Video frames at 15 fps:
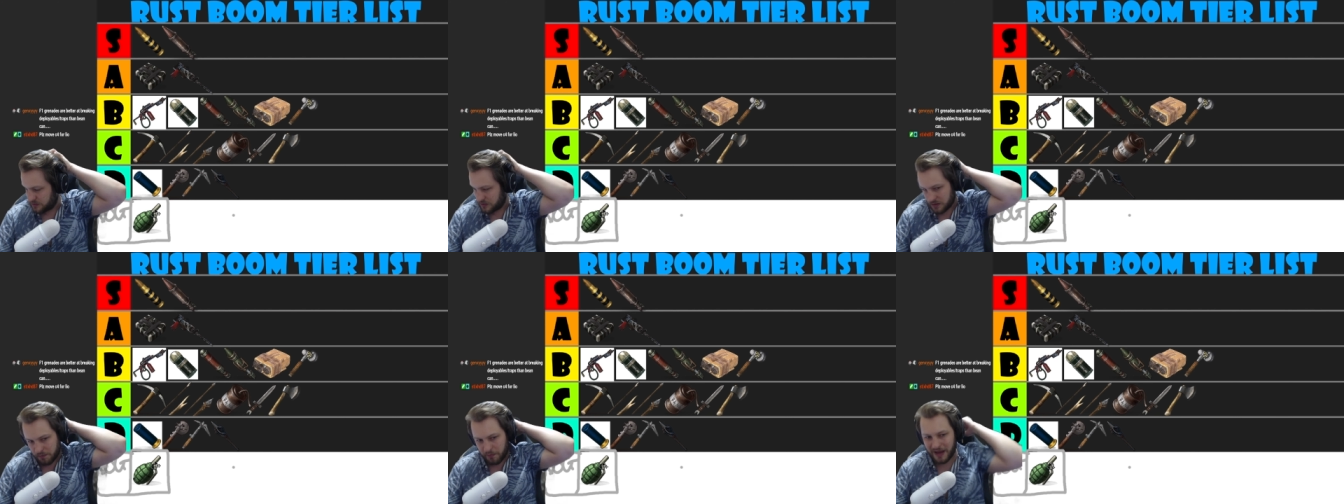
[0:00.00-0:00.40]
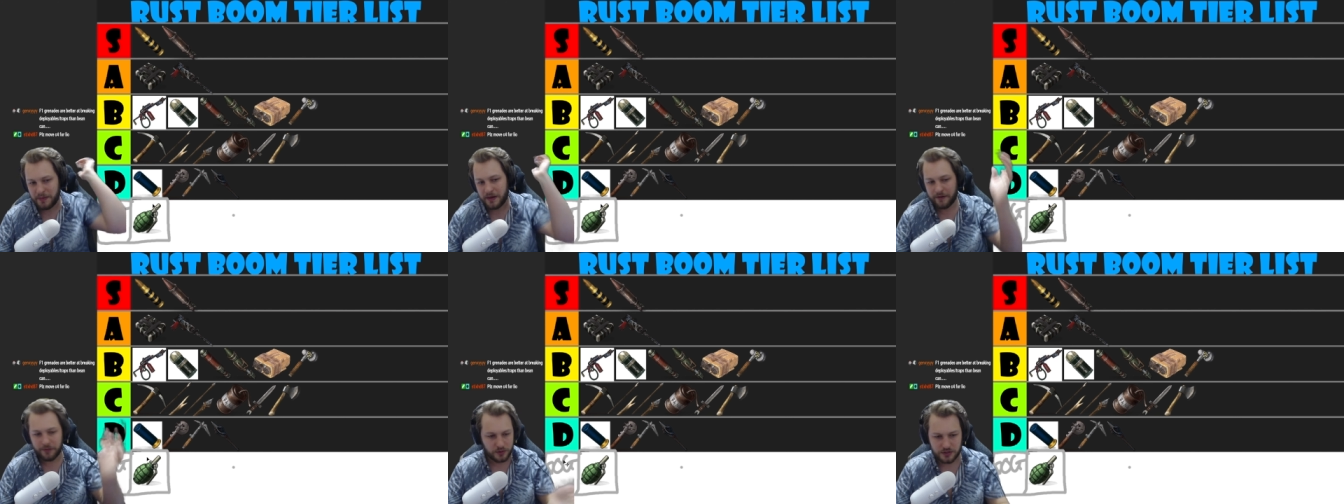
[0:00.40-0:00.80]
Maybe
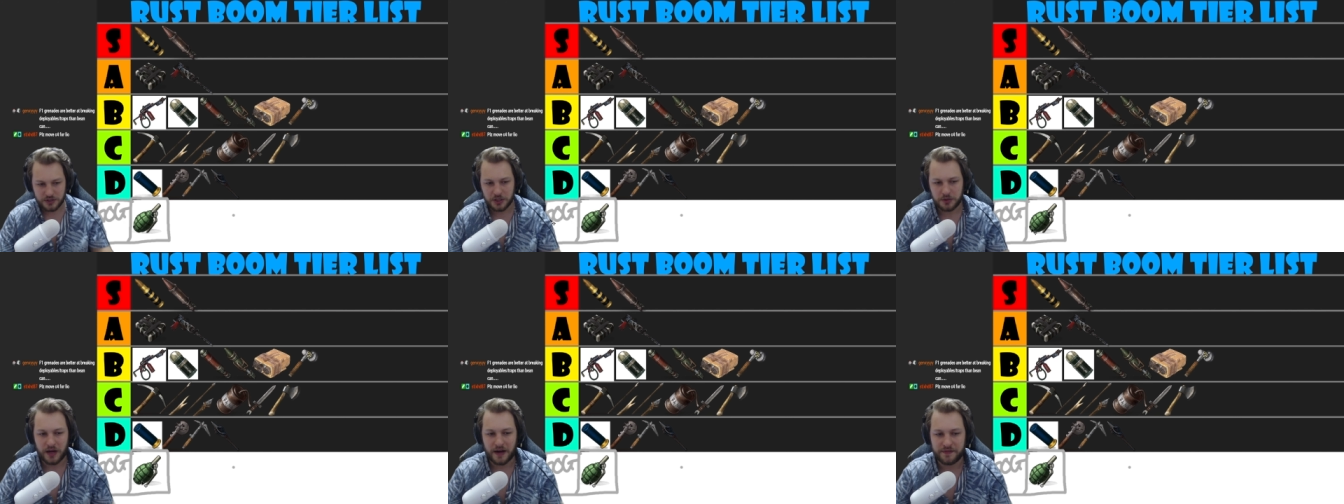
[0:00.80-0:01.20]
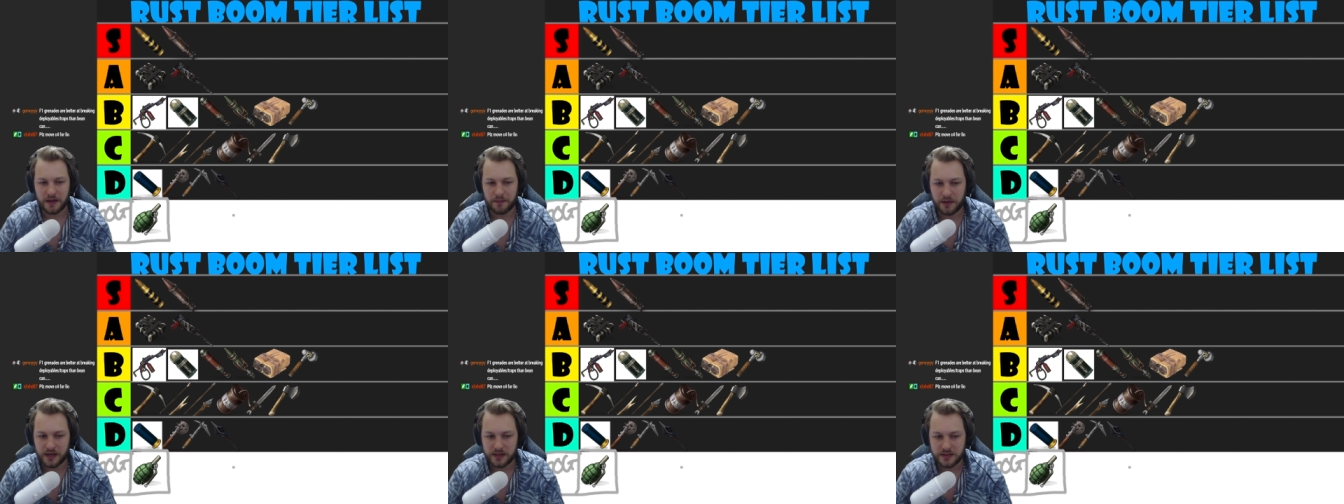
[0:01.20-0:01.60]
F1s do have their
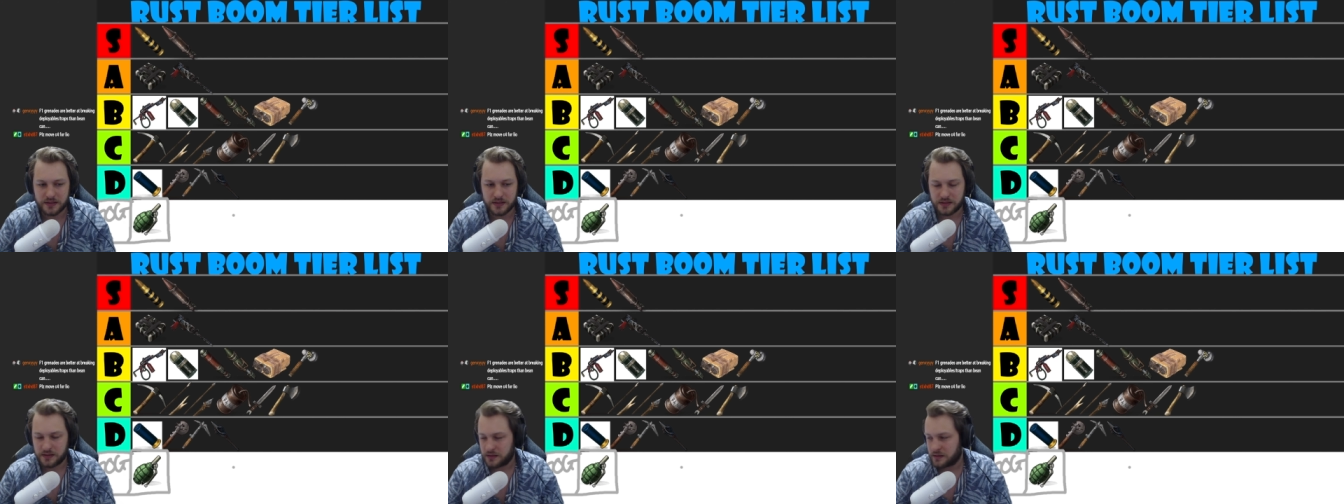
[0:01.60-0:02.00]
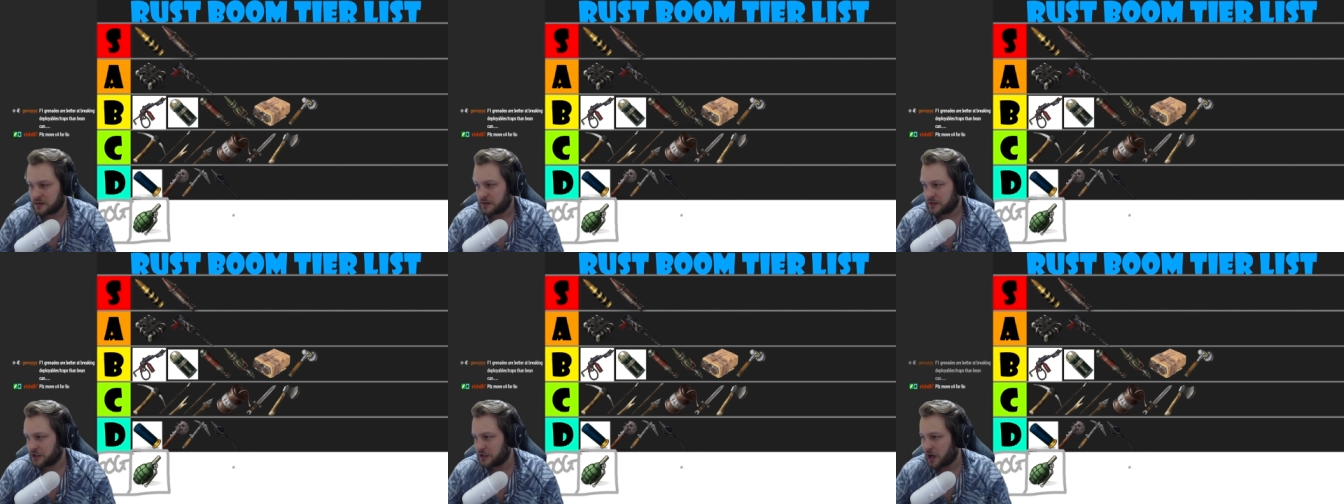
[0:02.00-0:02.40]
place,
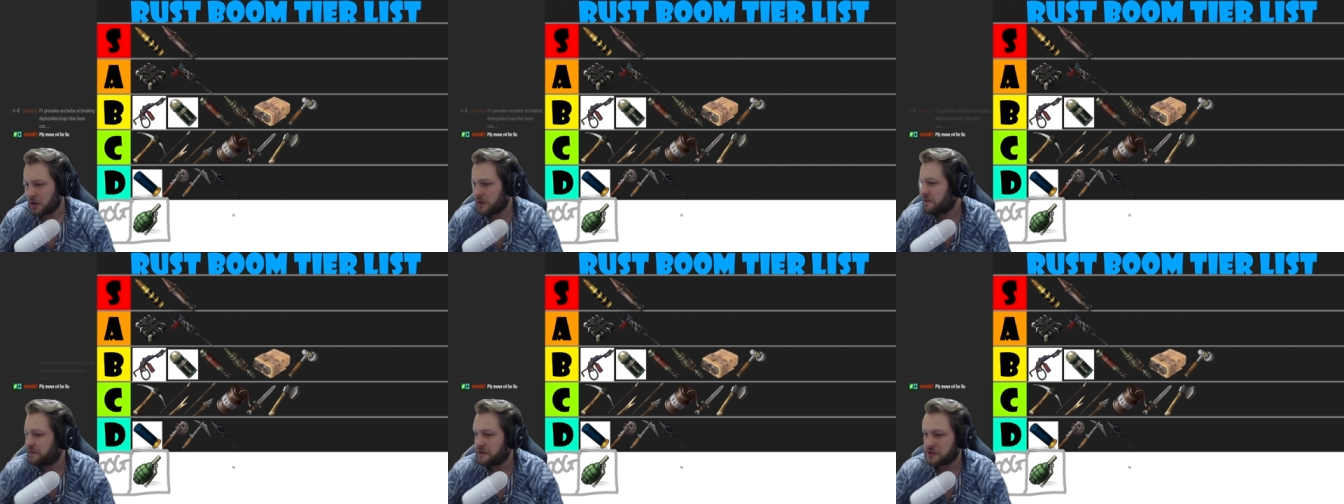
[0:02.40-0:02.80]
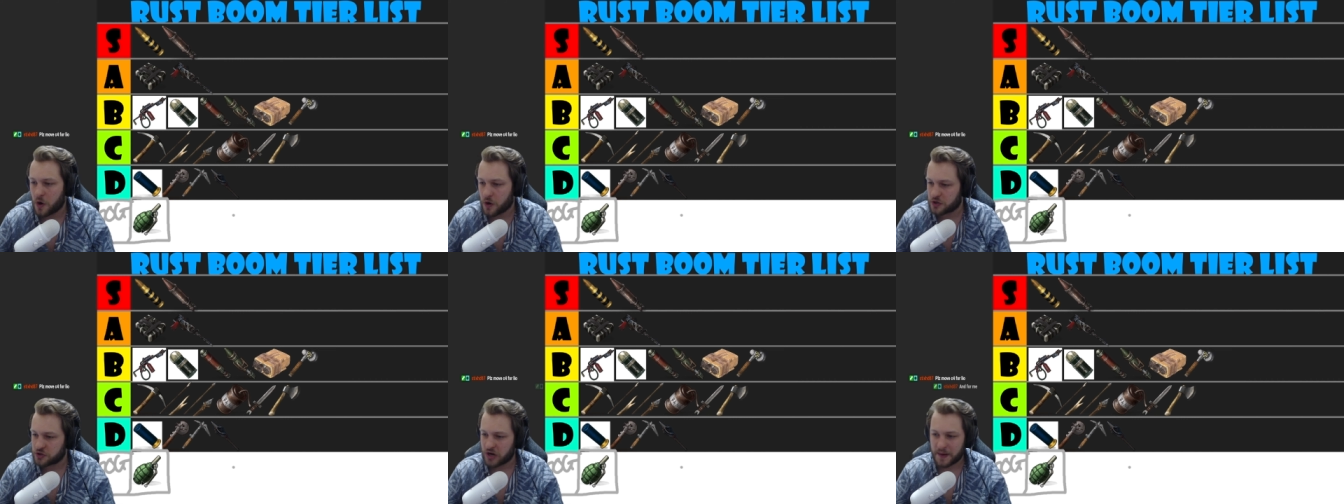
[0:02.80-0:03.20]
for
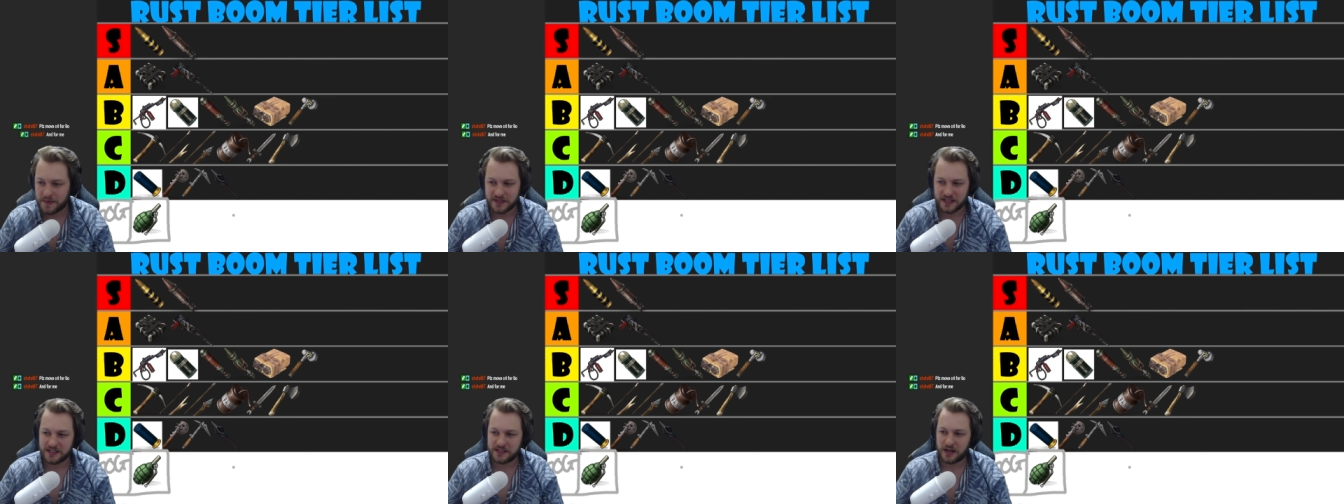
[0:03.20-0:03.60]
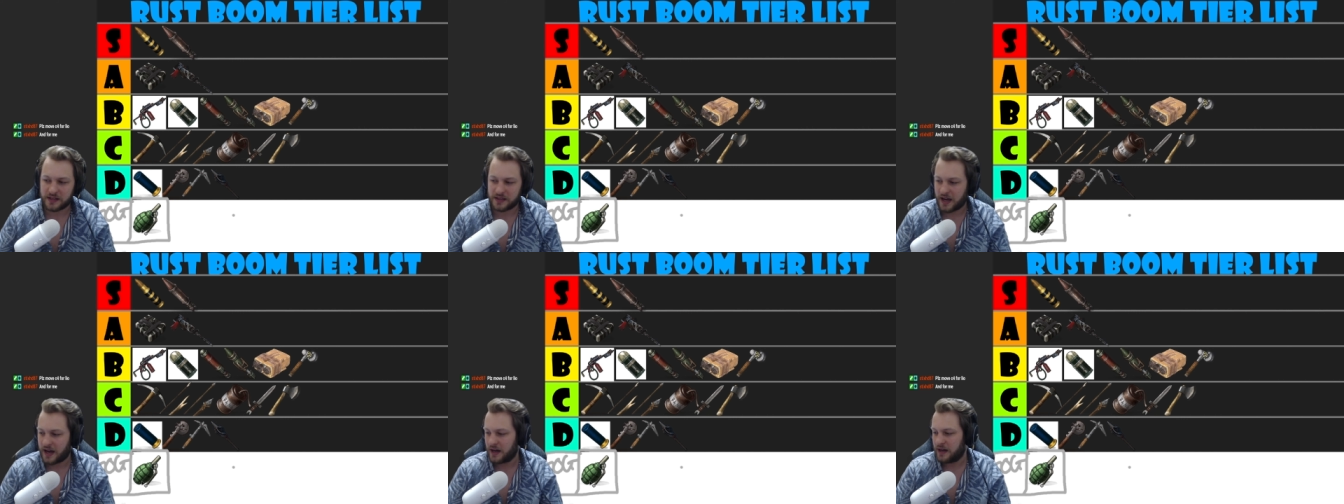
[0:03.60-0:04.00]
shotgun traps, things like
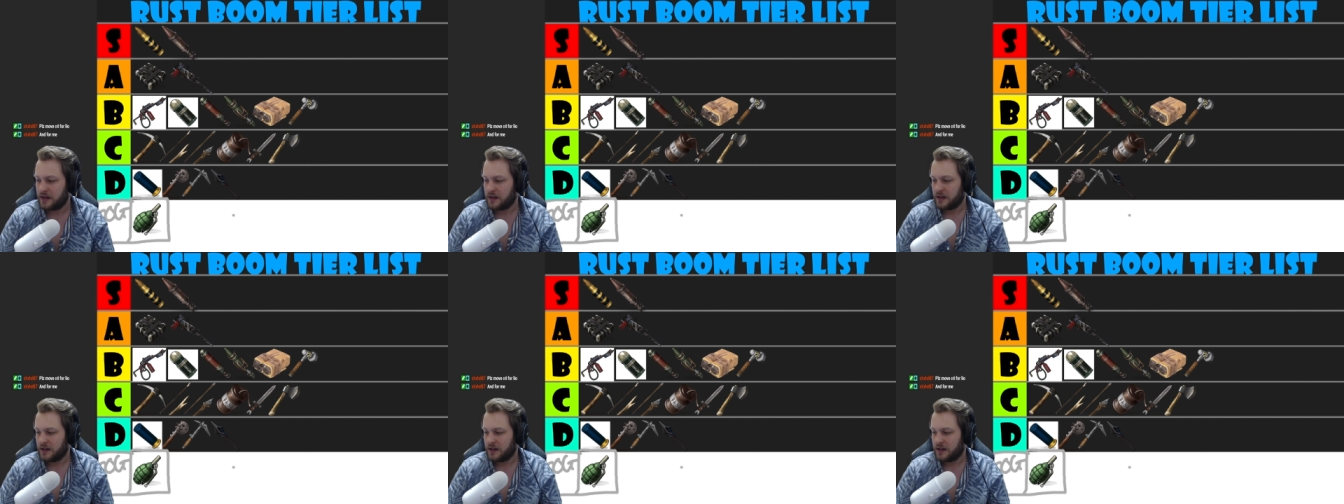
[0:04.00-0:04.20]
that.